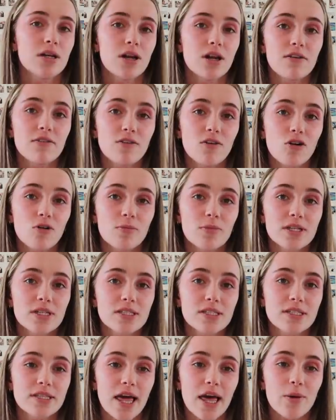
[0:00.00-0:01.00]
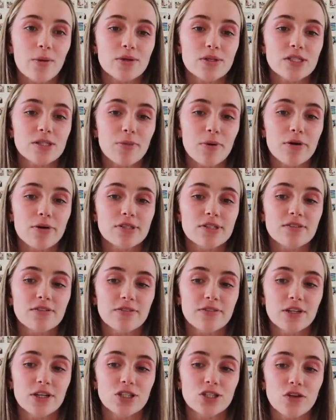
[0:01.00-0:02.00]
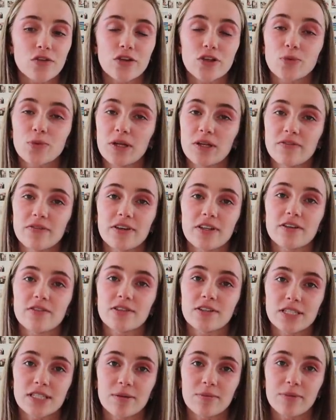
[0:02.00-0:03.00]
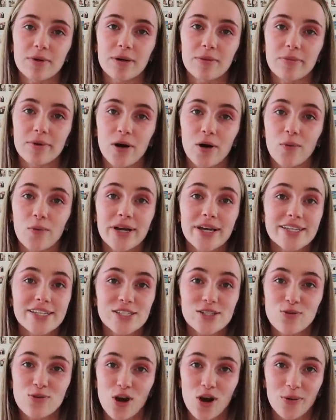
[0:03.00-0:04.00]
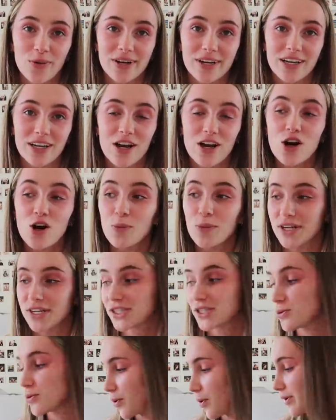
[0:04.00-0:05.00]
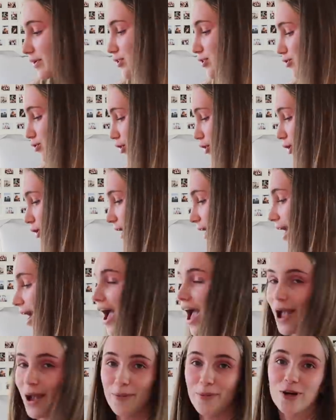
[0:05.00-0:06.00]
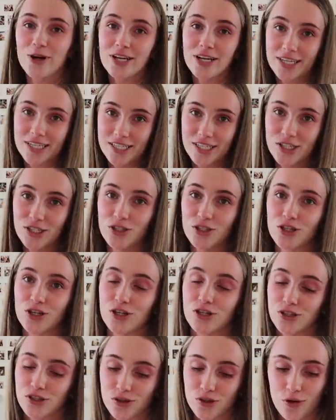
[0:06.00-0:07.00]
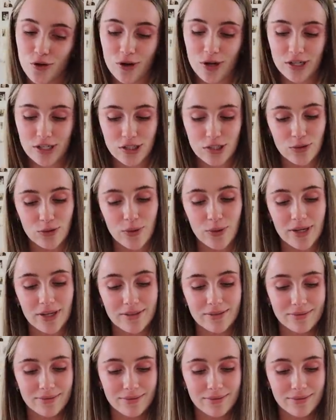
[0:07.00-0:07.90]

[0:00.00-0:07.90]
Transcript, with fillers: You know Vlogmas that was supposed to finish on the 25th of December but we're still going we're still going strong and we're going to continue to go strong until